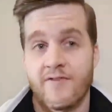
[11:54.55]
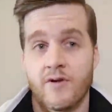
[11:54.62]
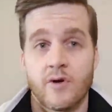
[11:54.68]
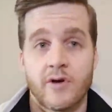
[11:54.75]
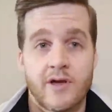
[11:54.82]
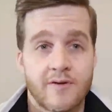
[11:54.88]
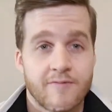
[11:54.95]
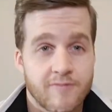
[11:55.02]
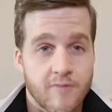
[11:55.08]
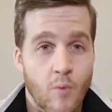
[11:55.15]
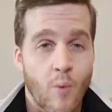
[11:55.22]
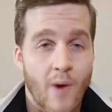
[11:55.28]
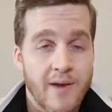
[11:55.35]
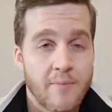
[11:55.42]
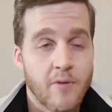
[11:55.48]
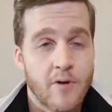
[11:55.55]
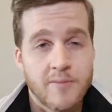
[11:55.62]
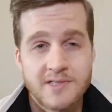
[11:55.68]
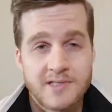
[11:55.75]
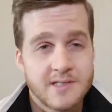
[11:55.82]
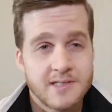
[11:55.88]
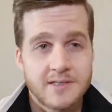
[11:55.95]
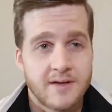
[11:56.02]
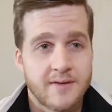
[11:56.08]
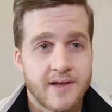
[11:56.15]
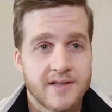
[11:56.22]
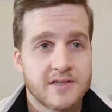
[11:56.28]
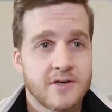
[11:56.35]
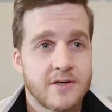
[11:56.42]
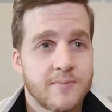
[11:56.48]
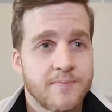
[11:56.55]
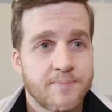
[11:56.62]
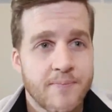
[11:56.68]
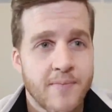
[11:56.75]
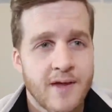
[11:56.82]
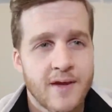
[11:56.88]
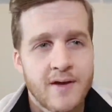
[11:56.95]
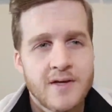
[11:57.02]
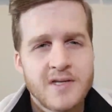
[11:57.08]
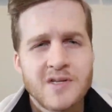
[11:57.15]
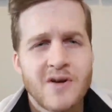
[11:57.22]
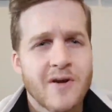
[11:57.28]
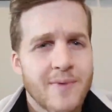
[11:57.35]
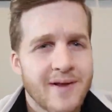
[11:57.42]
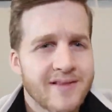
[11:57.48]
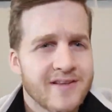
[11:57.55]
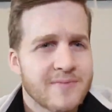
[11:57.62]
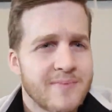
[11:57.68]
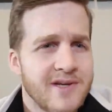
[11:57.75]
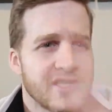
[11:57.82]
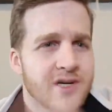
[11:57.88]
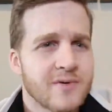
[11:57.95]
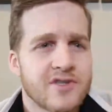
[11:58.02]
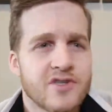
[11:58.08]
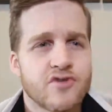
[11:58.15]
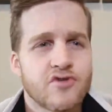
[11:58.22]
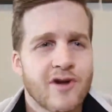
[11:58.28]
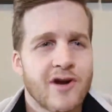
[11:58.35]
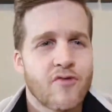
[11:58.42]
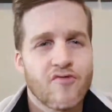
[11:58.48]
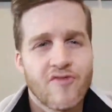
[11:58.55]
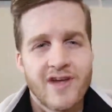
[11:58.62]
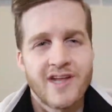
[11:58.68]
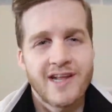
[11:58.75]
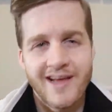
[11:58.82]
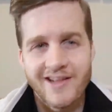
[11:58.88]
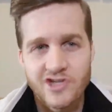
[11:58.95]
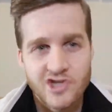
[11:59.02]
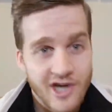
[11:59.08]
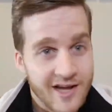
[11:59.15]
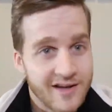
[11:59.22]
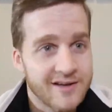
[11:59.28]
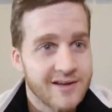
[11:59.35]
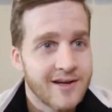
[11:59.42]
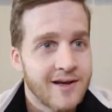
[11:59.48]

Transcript: And if you're looking at it for weight purposes, then that's good. Sorry about the speech. I was just trying to read and chat.